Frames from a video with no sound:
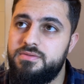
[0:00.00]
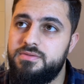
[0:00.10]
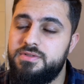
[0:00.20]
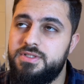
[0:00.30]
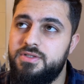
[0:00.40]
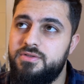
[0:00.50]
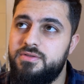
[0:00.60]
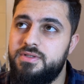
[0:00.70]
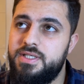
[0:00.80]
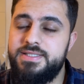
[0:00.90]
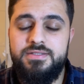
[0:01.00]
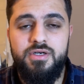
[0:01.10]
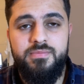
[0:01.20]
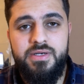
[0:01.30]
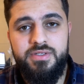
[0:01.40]
So it's
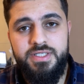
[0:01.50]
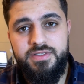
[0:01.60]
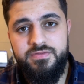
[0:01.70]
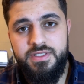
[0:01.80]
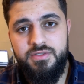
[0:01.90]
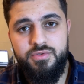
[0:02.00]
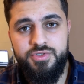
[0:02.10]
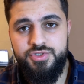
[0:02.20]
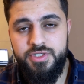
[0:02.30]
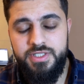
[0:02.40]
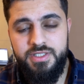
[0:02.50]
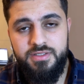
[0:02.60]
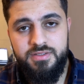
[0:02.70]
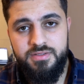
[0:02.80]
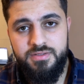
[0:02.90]
not about leaving or joining.